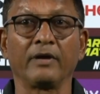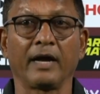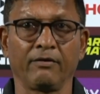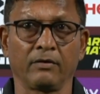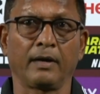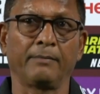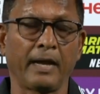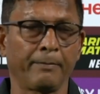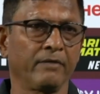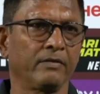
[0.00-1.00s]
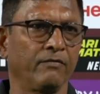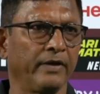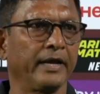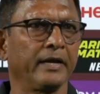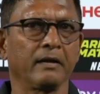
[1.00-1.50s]
I'm happy with the
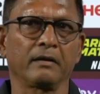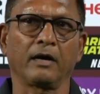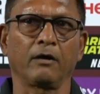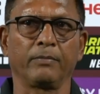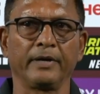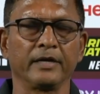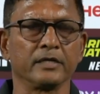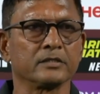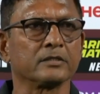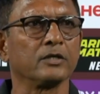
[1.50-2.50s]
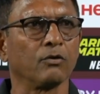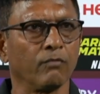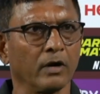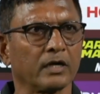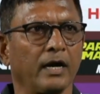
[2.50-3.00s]
way our players
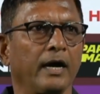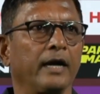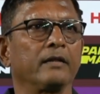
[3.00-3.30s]
worked hard.